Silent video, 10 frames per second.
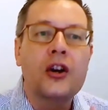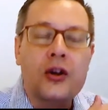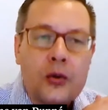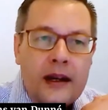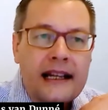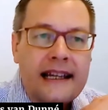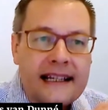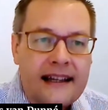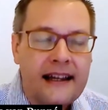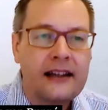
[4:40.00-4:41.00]
Doing
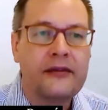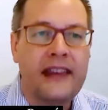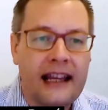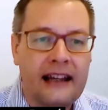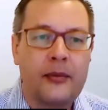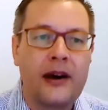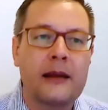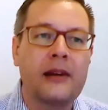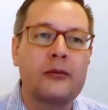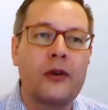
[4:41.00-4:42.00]
this kind of data
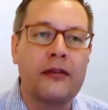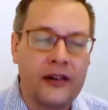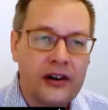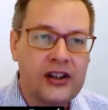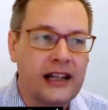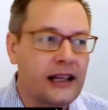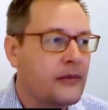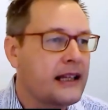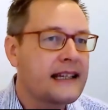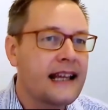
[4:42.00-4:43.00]
pipeline with versioning
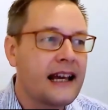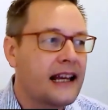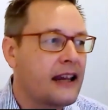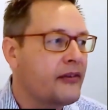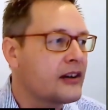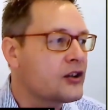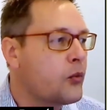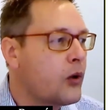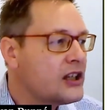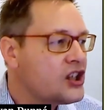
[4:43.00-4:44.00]
means that if there's
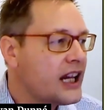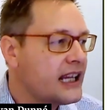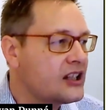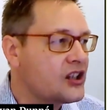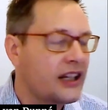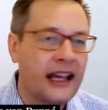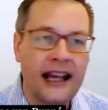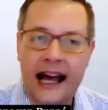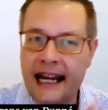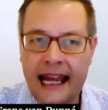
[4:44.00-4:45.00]
one change
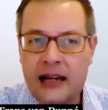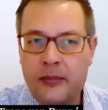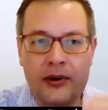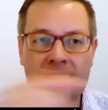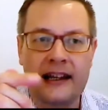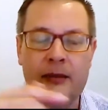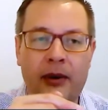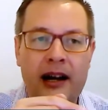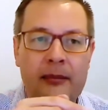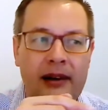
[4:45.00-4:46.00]
at any point in the
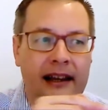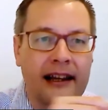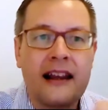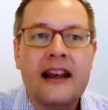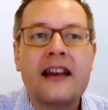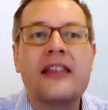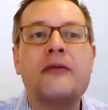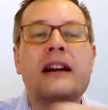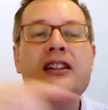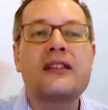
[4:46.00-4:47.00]
pipeline, the
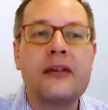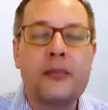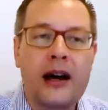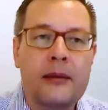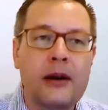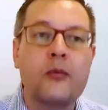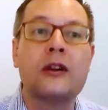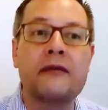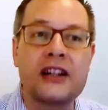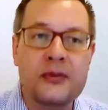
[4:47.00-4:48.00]
rest of the pipeline will
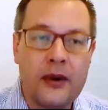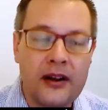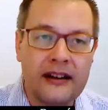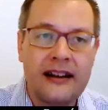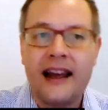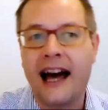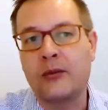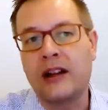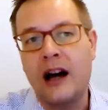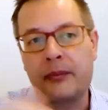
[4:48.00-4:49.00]
respond and
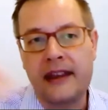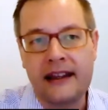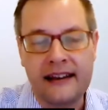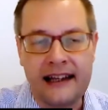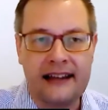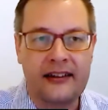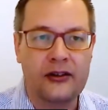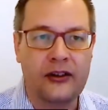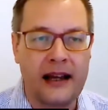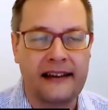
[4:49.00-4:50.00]
will update the data
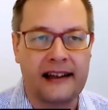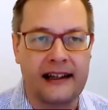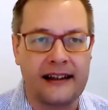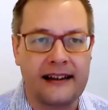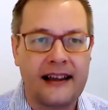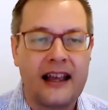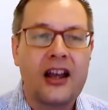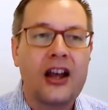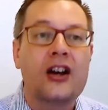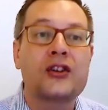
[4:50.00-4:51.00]
automatically.
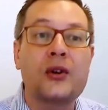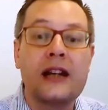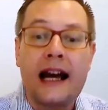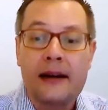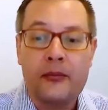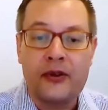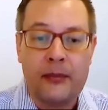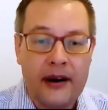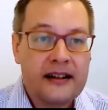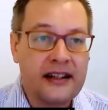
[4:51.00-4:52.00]
So that
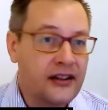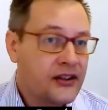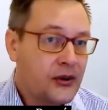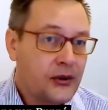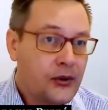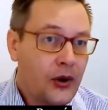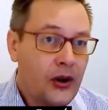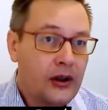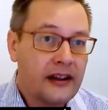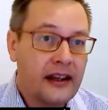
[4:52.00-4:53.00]
prepares us to do
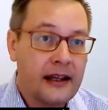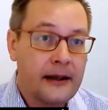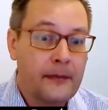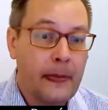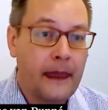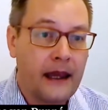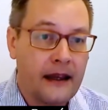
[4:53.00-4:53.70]
all to